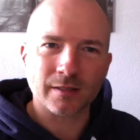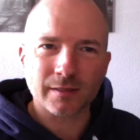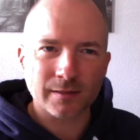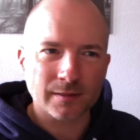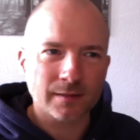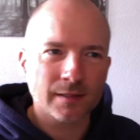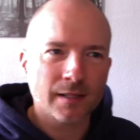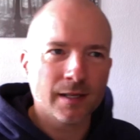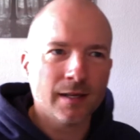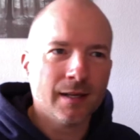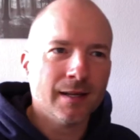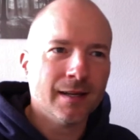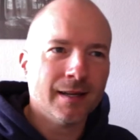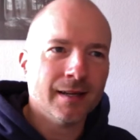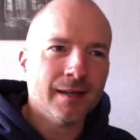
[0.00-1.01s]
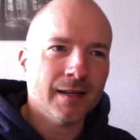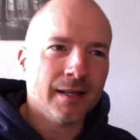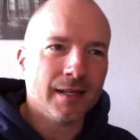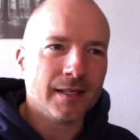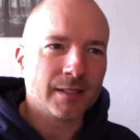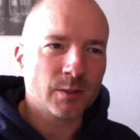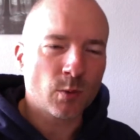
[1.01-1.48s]
It's
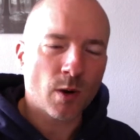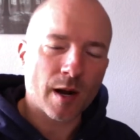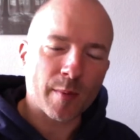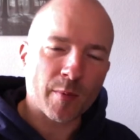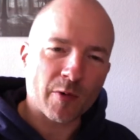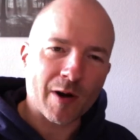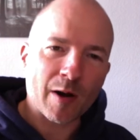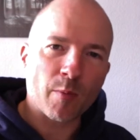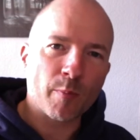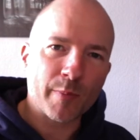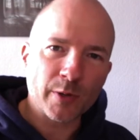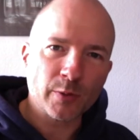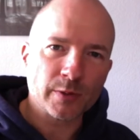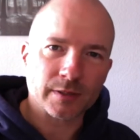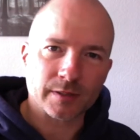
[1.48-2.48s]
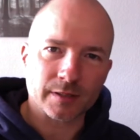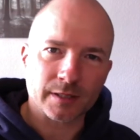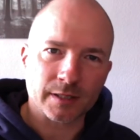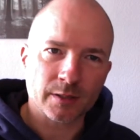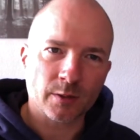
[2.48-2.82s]
quite a morale booster.